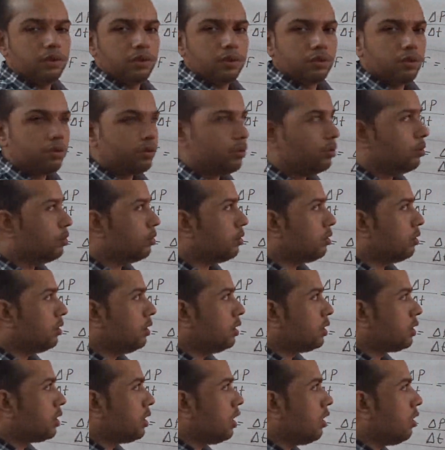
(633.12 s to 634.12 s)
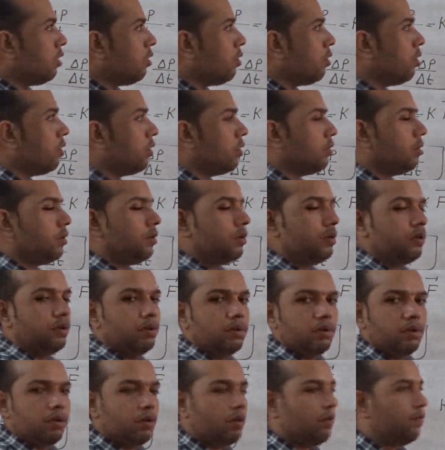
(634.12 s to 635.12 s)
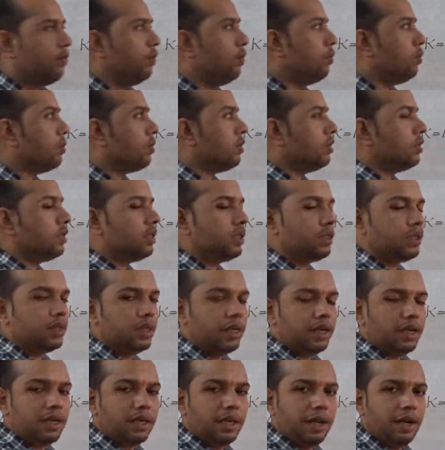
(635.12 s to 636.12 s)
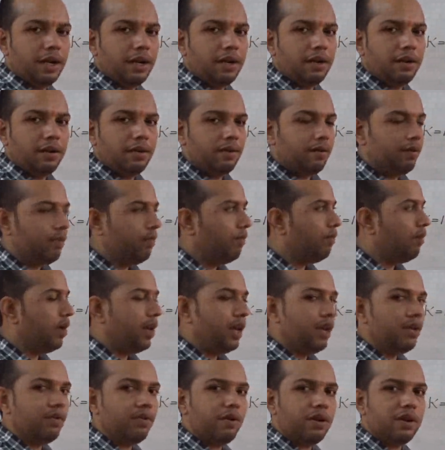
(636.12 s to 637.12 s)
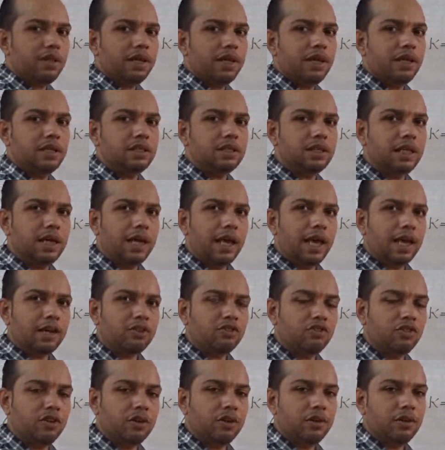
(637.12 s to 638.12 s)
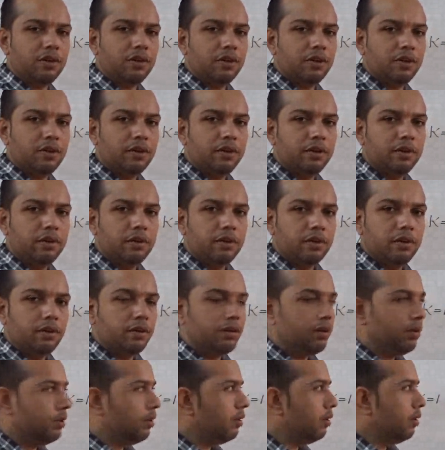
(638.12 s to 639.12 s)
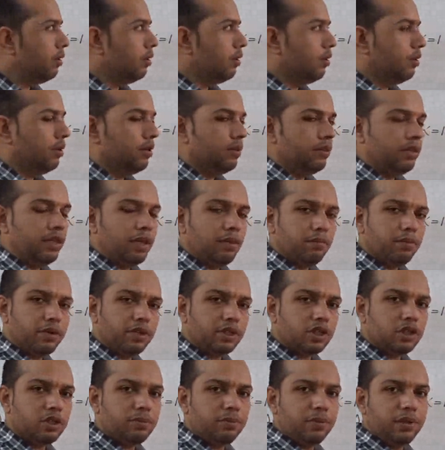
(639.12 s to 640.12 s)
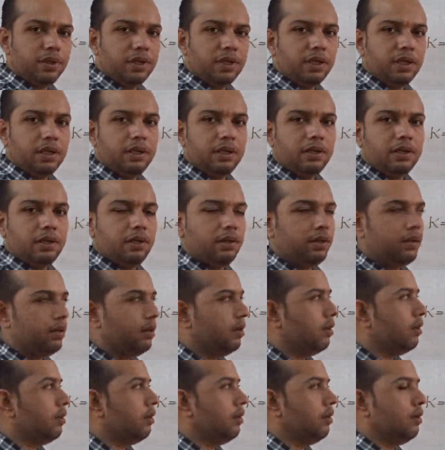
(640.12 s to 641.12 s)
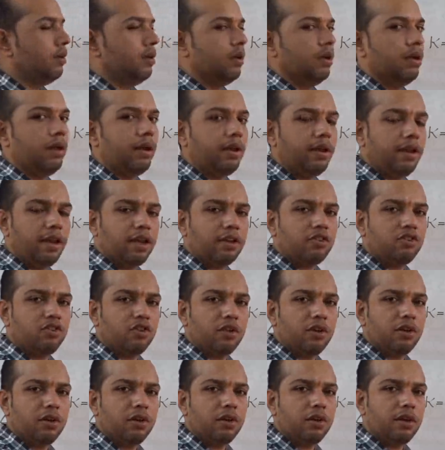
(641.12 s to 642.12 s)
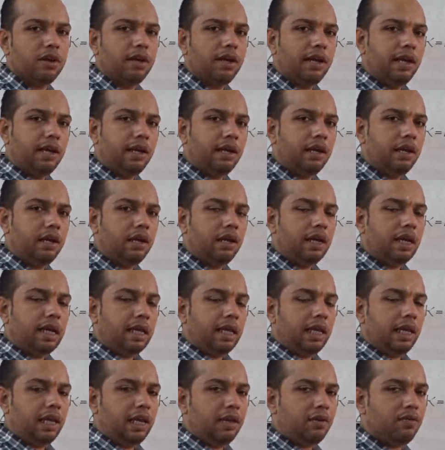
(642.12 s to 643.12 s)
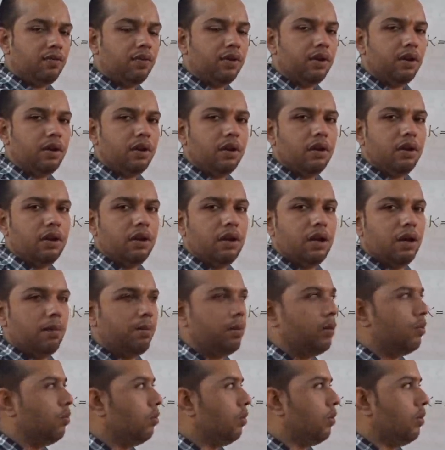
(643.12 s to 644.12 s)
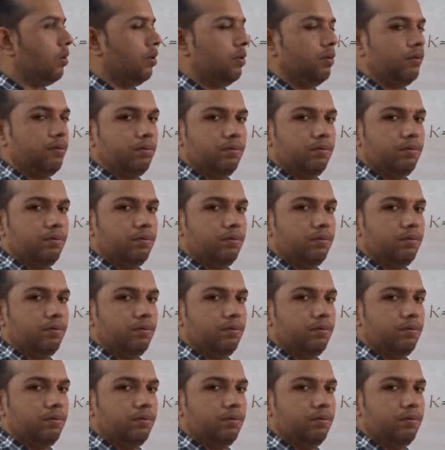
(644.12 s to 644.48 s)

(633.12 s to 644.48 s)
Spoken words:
So this third law of Newton's state that whenever there is an action, there must be reaction in equal amount.